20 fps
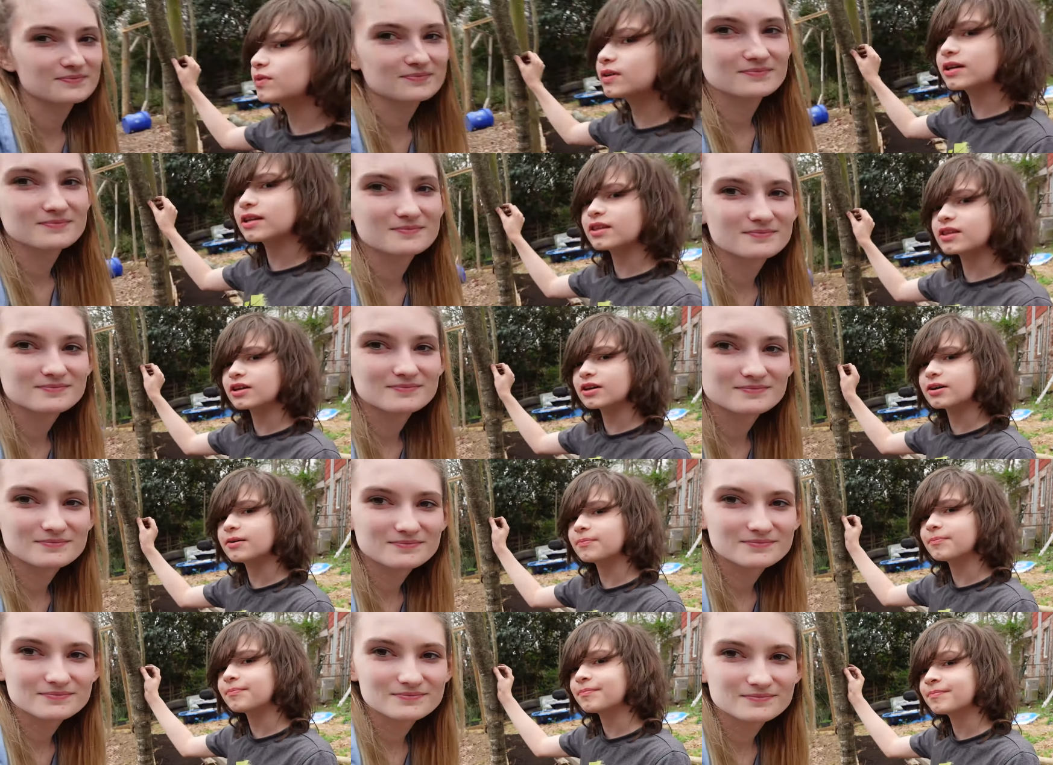Speaker 1: with
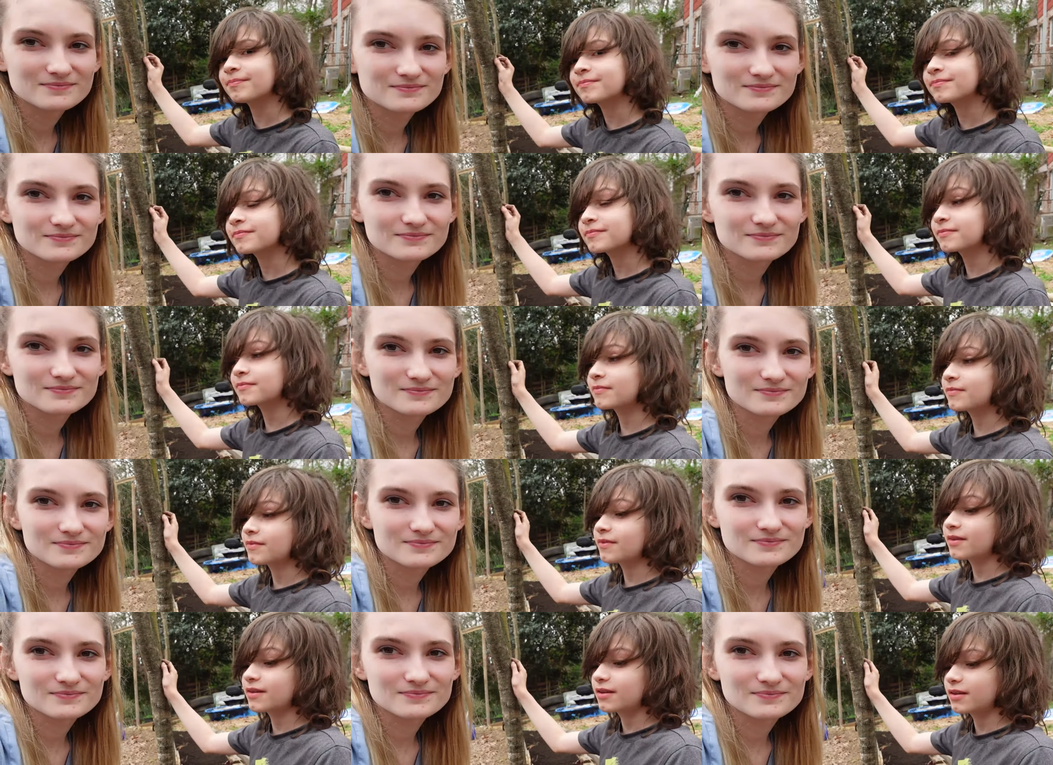um
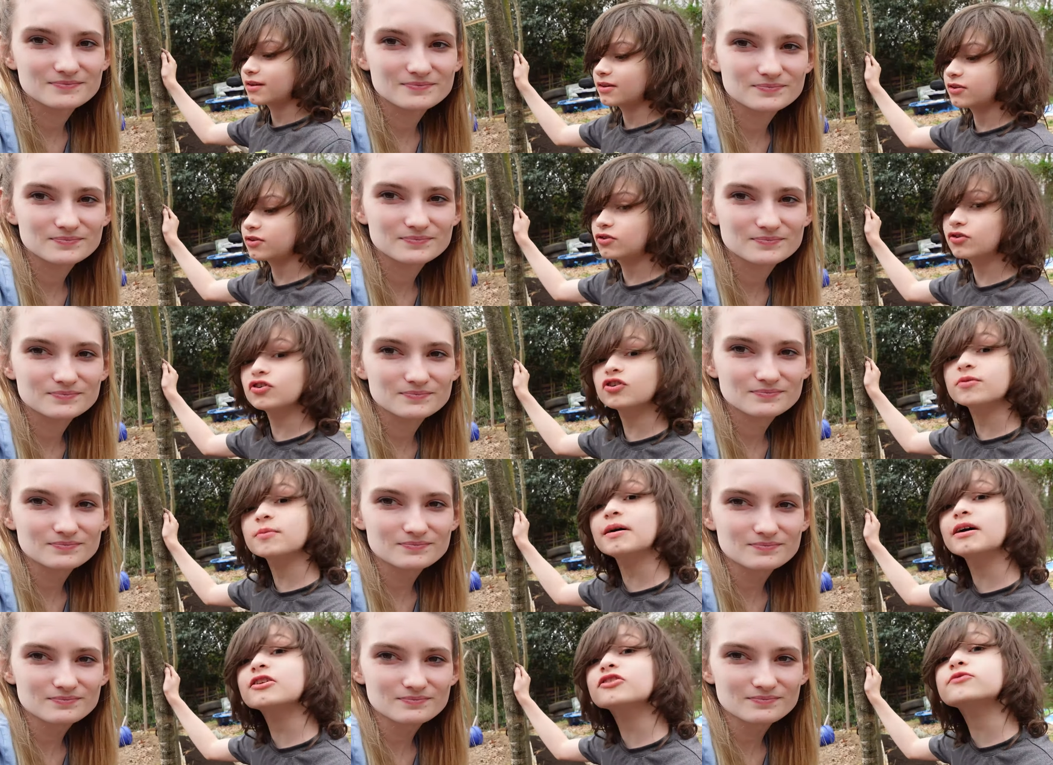
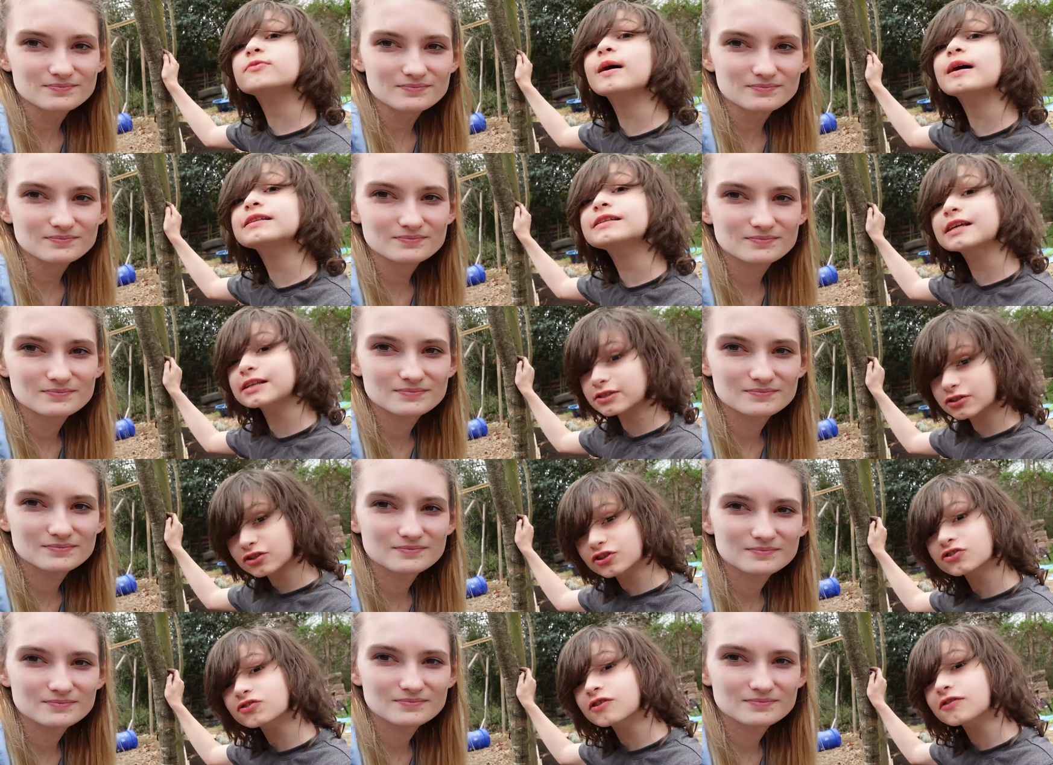cucamelons might
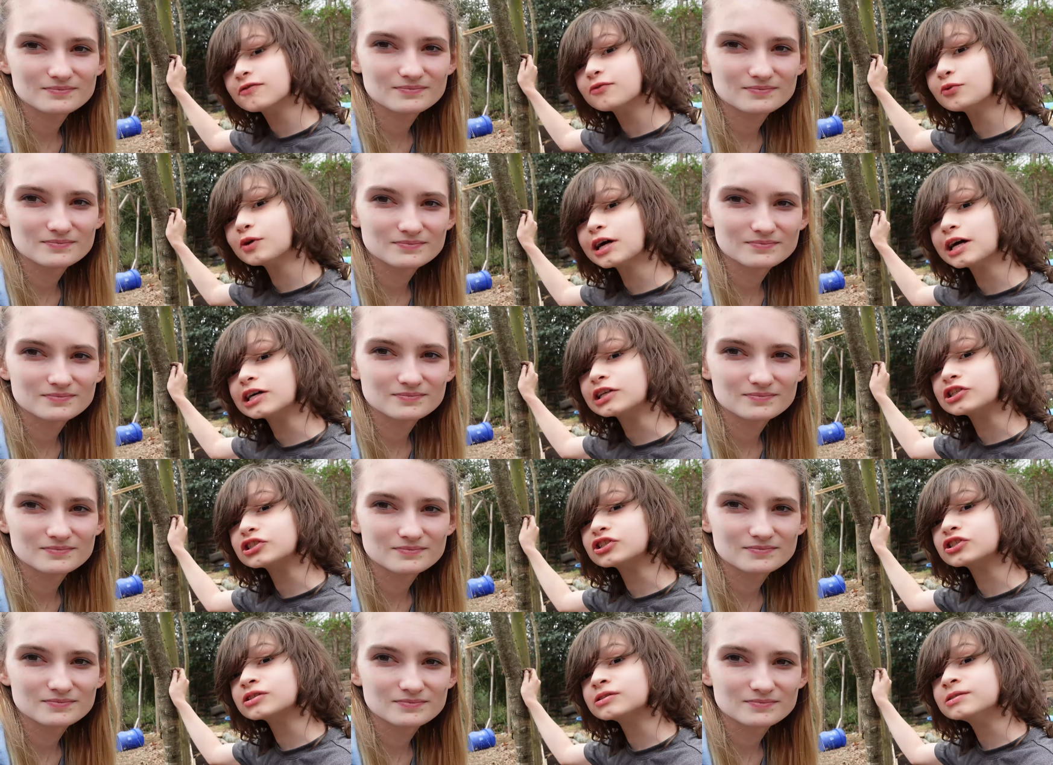taste good with
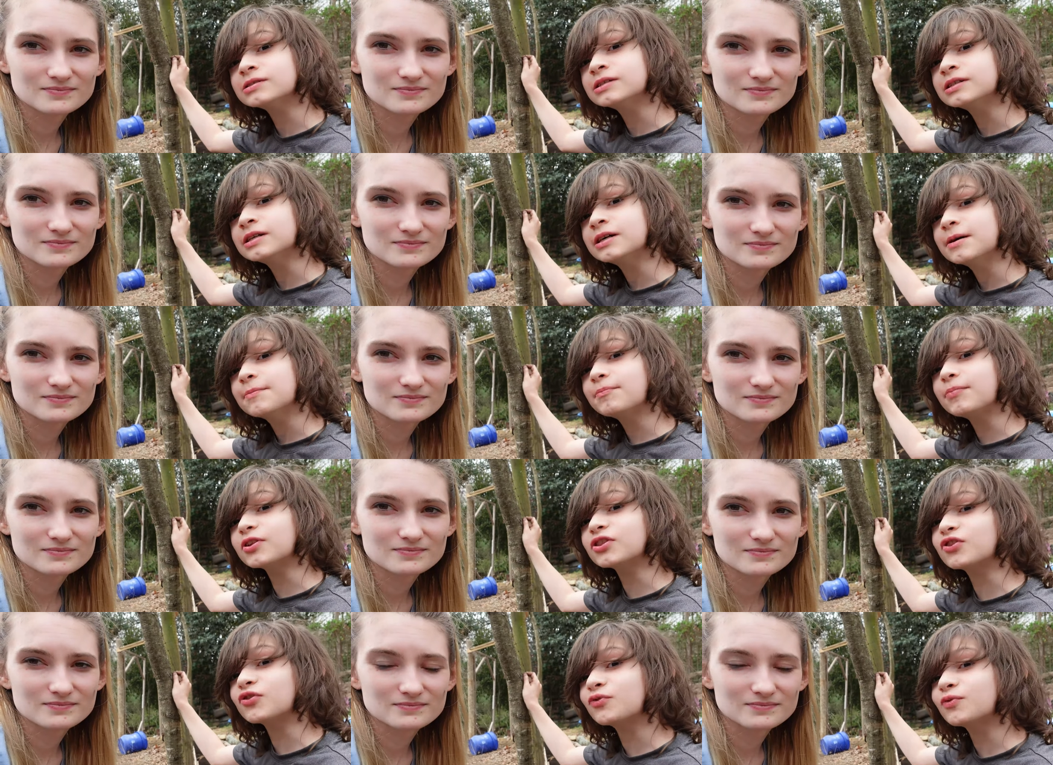French.
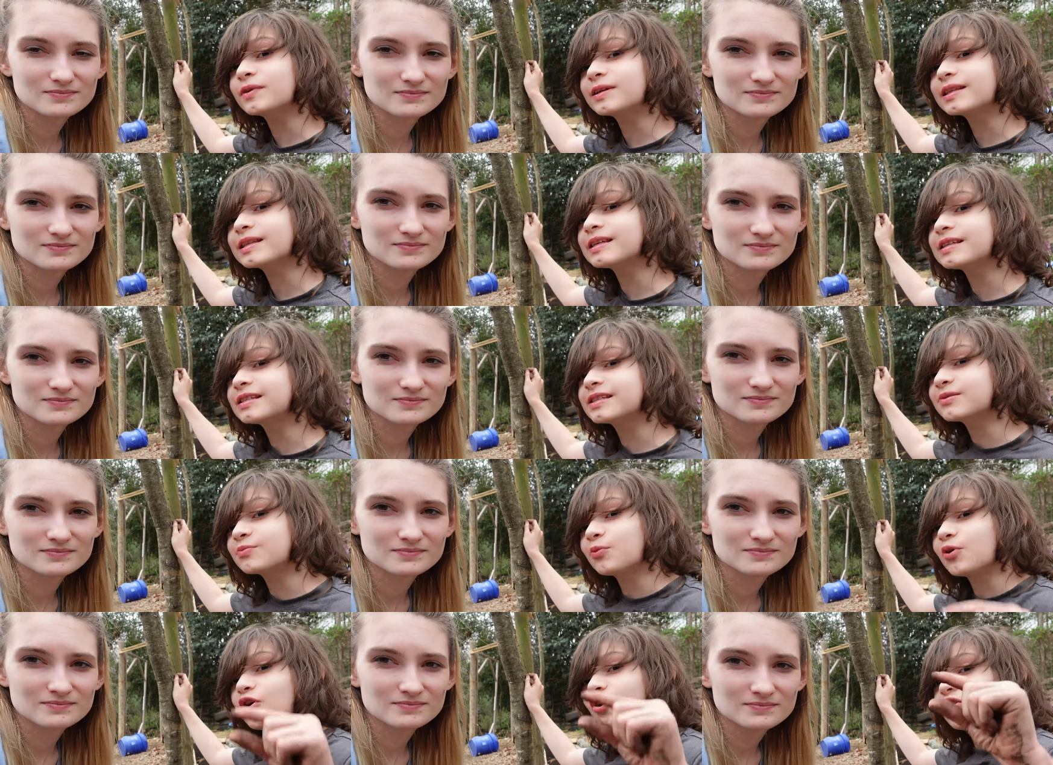But they're really
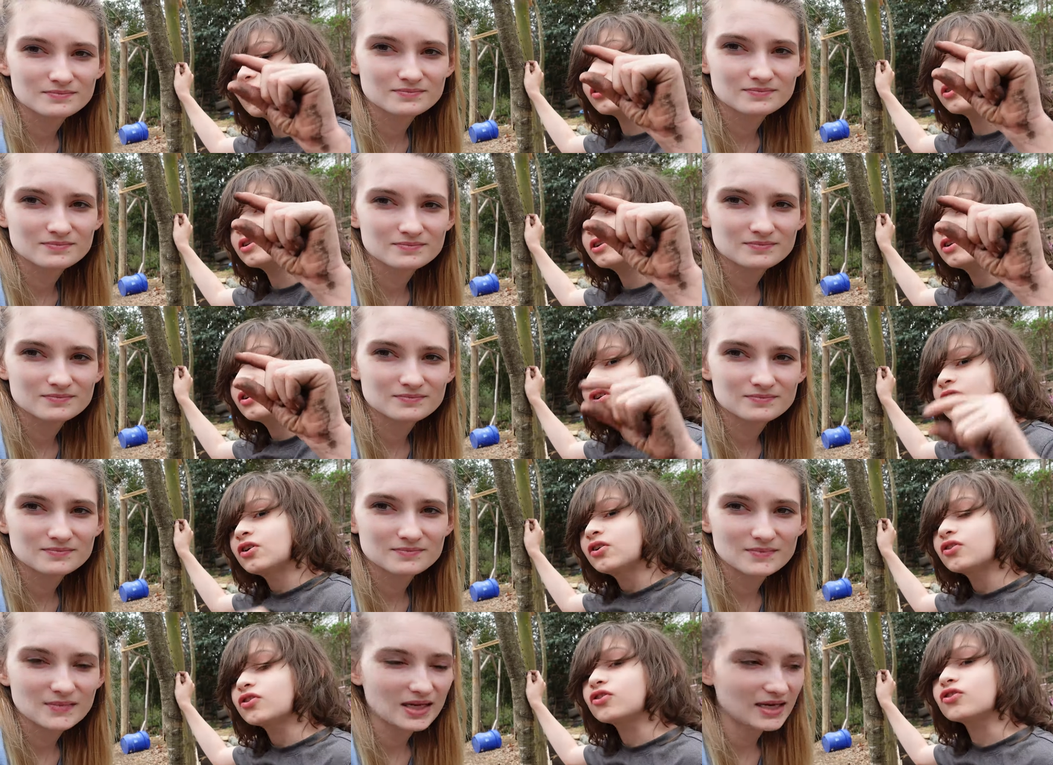small
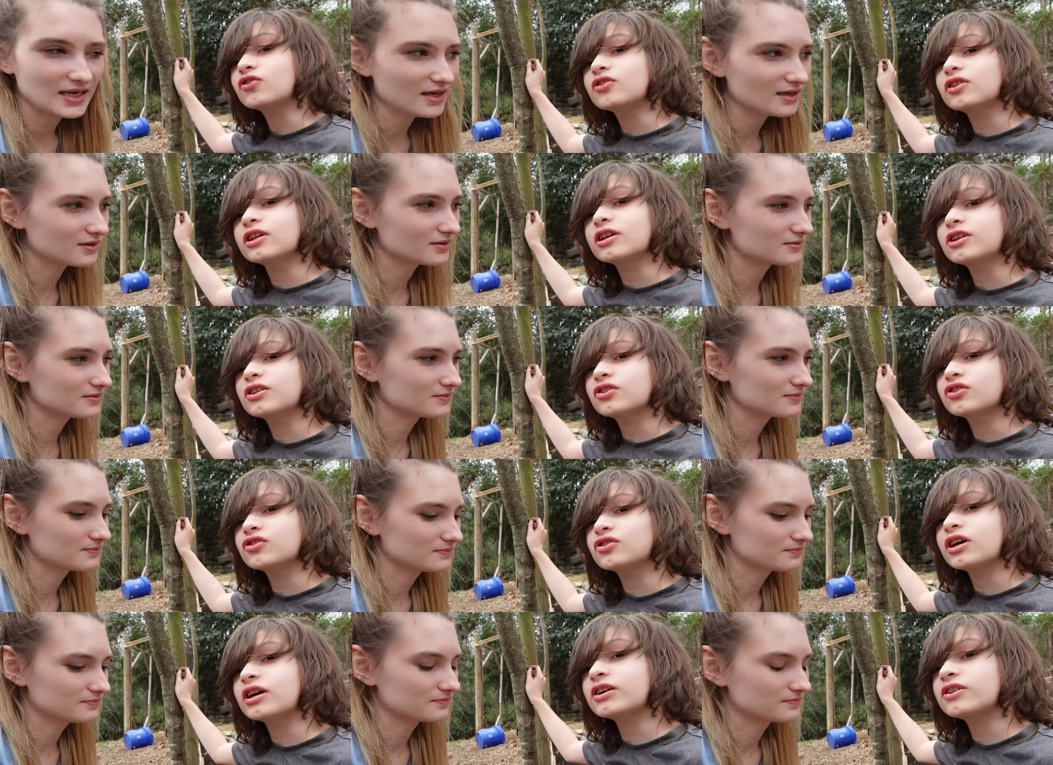they're like they're